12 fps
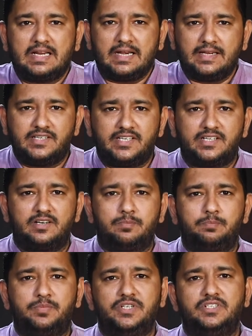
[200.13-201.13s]
critical
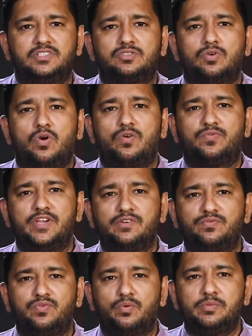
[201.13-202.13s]
piece of
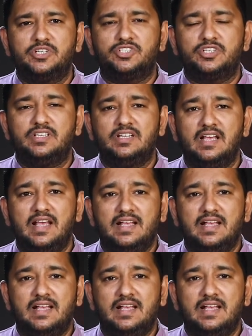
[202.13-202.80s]
information